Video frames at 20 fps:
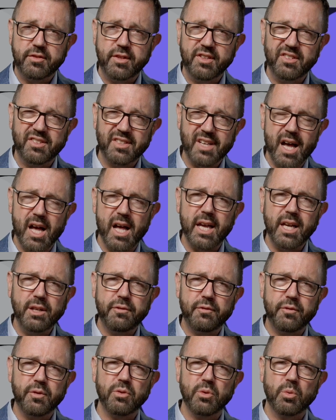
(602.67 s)
designed
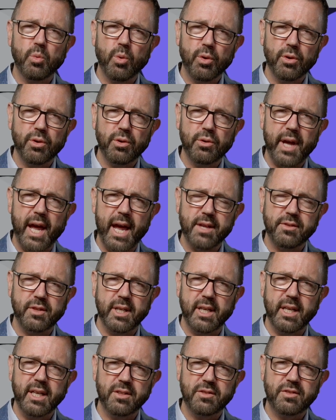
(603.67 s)
for the world as
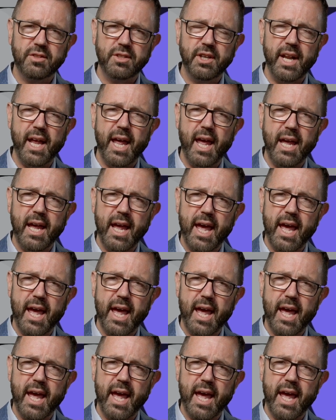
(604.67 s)
it is today,